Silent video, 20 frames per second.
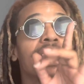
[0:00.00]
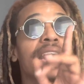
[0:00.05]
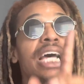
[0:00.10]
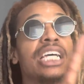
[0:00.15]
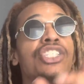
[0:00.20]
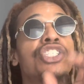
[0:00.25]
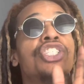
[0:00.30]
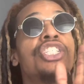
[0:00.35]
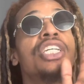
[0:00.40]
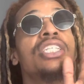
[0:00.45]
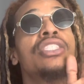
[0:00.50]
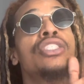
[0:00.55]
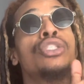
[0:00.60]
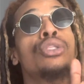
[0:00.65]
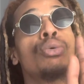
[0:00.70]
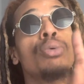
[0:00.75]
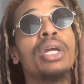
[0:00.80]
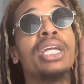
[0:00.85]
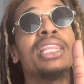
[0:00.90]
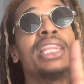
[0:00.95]
That's just
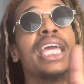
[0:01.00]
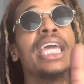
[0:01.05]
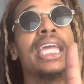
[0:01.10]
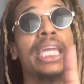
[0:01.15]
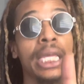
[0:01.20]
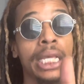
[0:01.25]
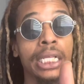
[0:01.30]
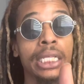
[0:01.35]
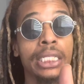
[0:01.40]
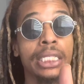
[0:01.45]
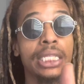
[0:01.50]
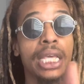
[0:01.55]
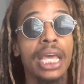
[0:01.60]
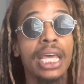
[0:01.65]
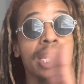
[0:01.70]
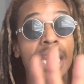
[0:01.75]
three things